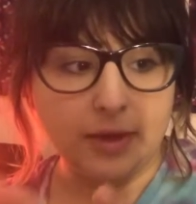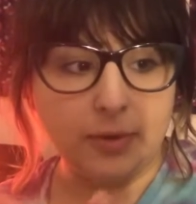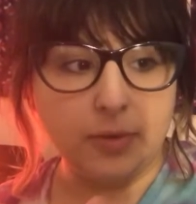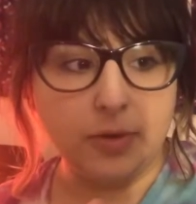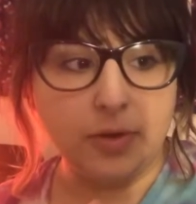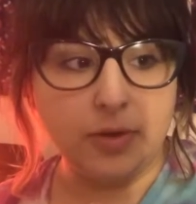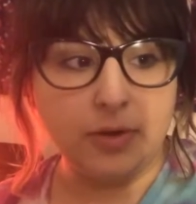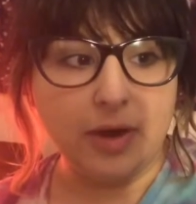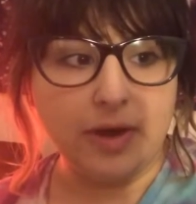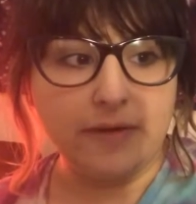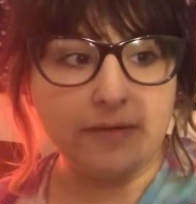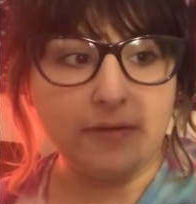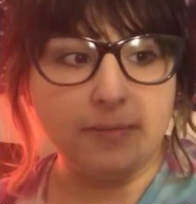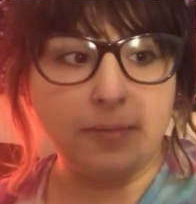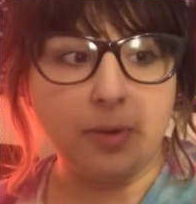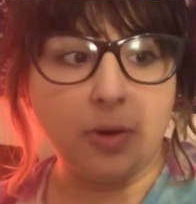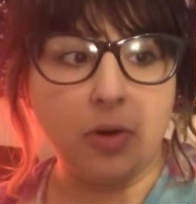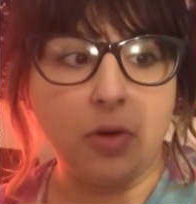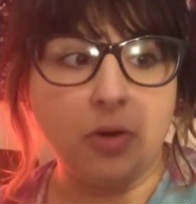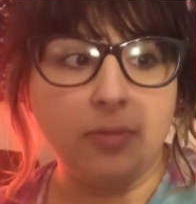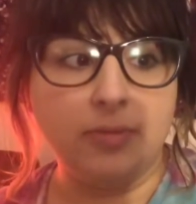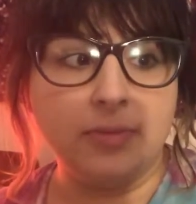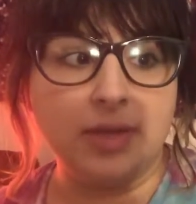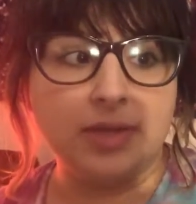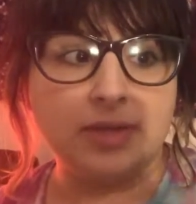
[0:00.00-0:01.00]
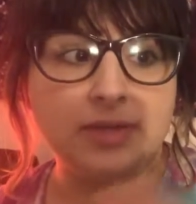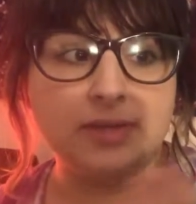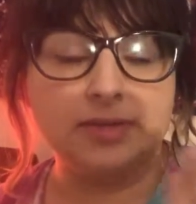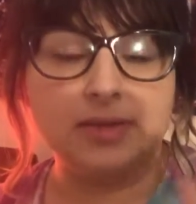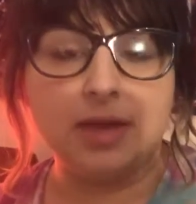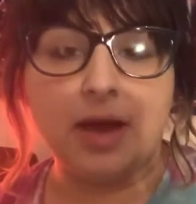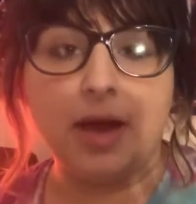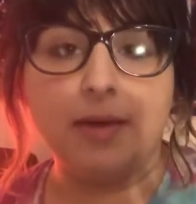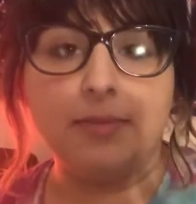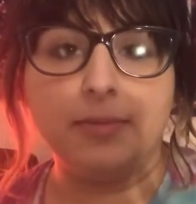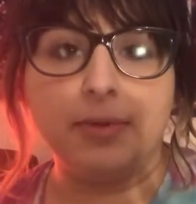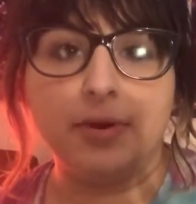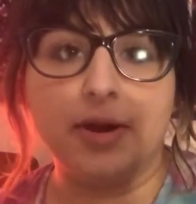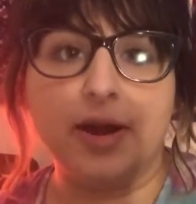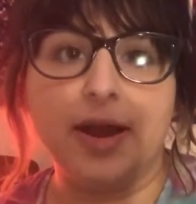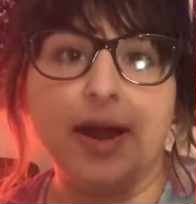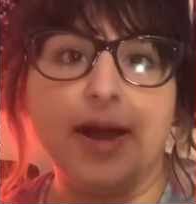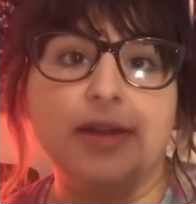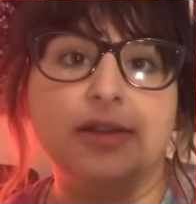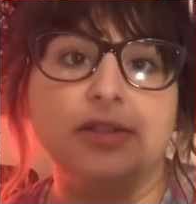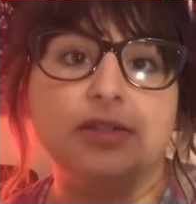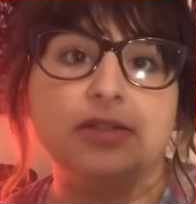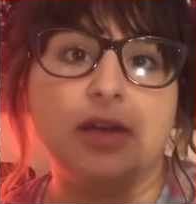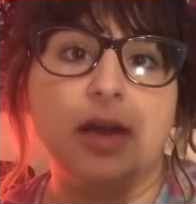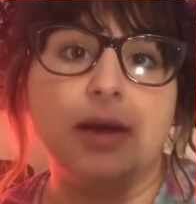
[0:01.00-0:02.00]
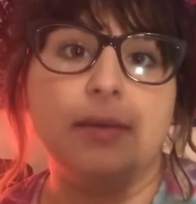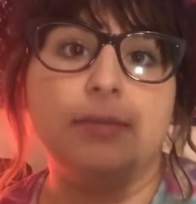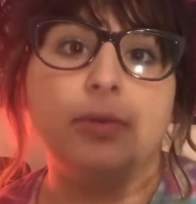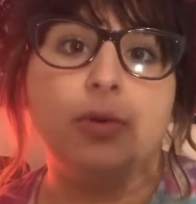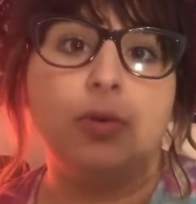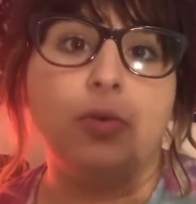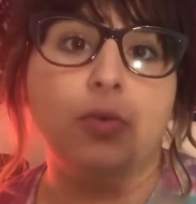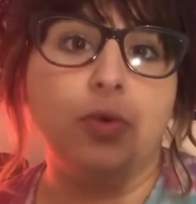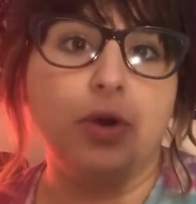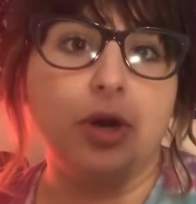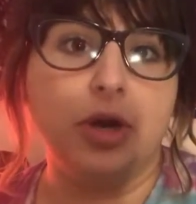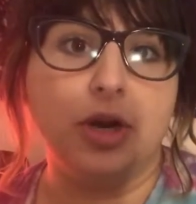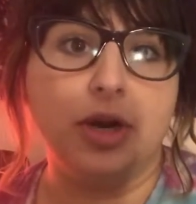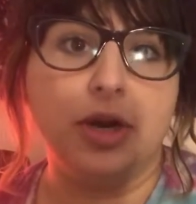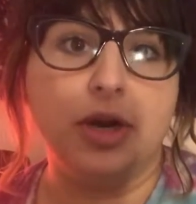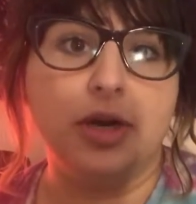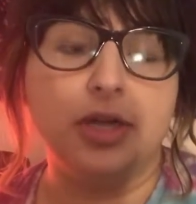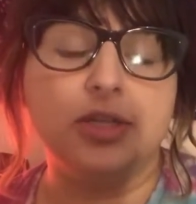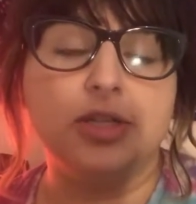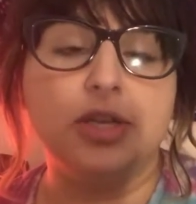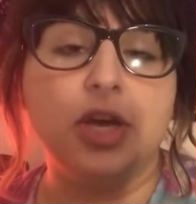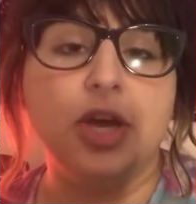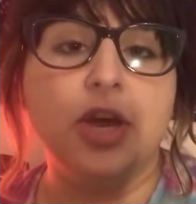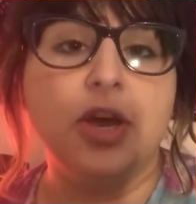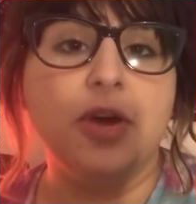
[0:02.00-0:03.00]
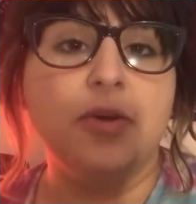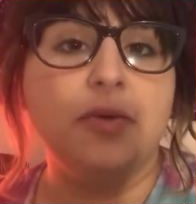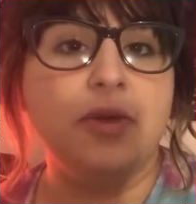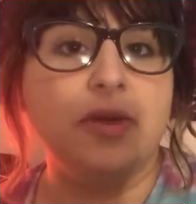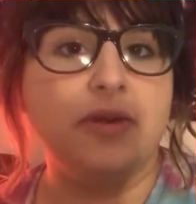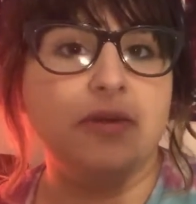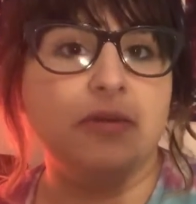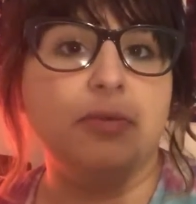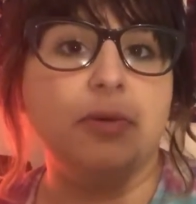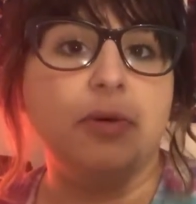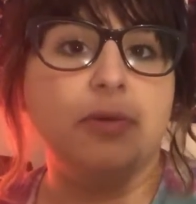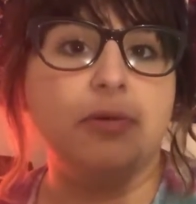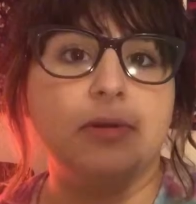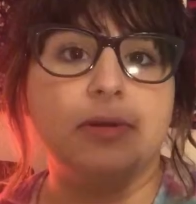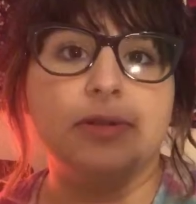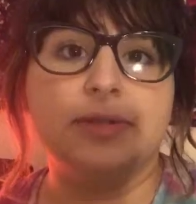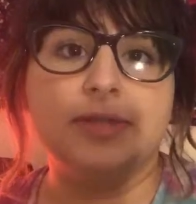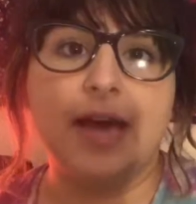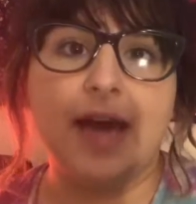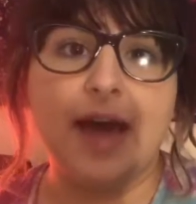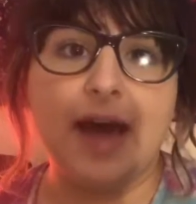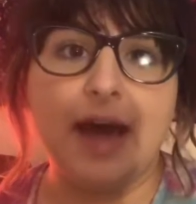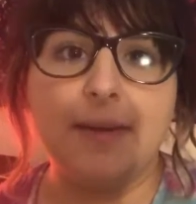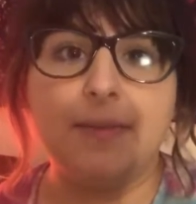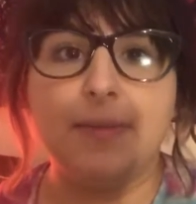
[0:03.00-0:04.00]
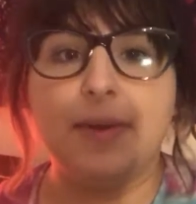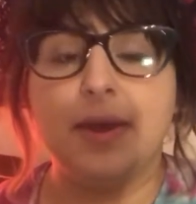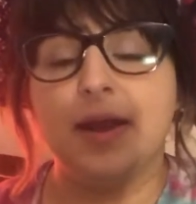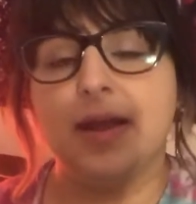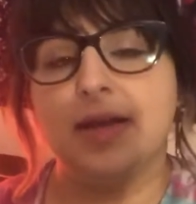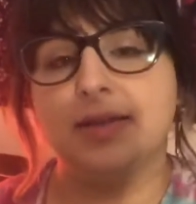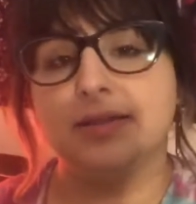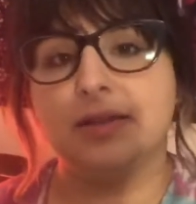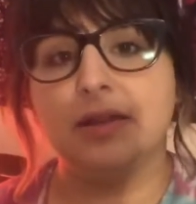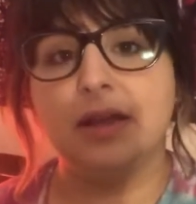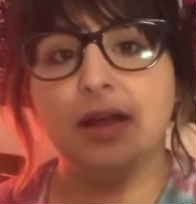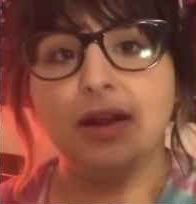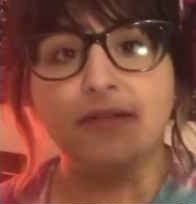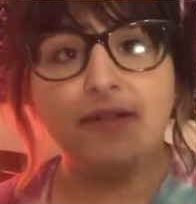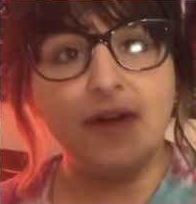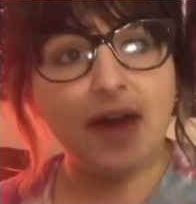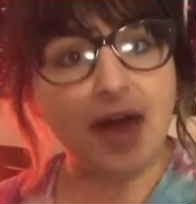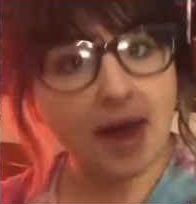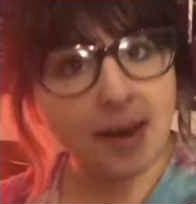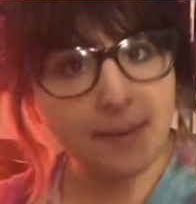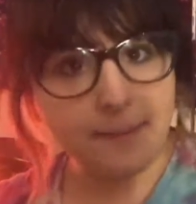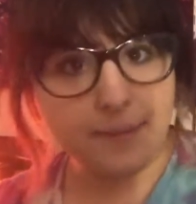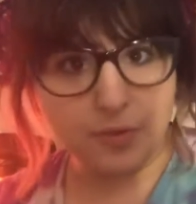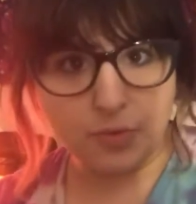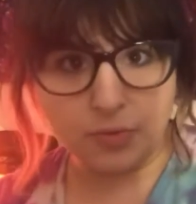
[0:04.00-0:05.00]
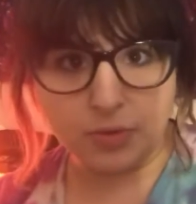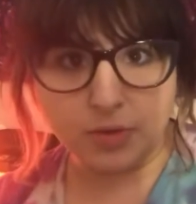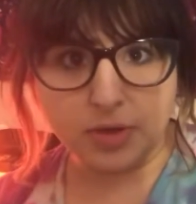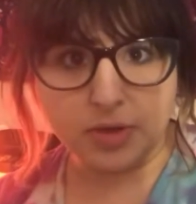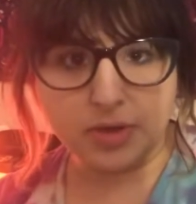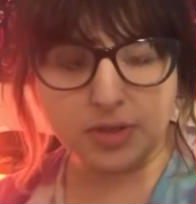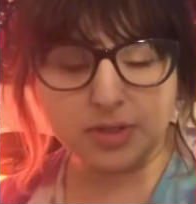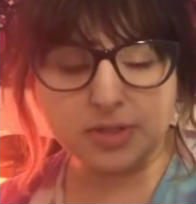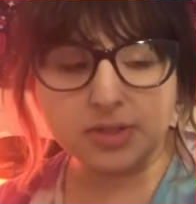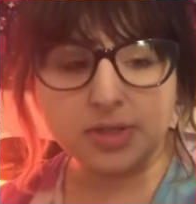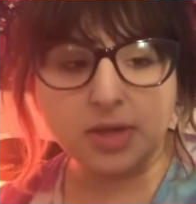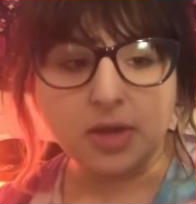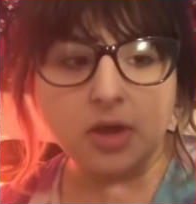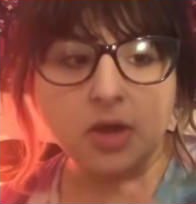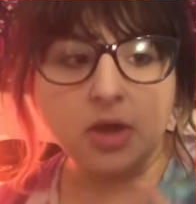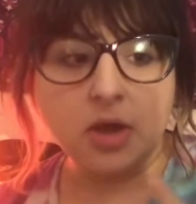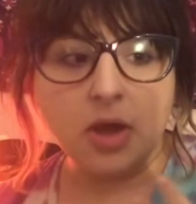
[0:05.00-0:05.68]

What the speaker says: like when you have a poem that's somber, it has somber words. When you have a that's happy, it has a lot of happy words.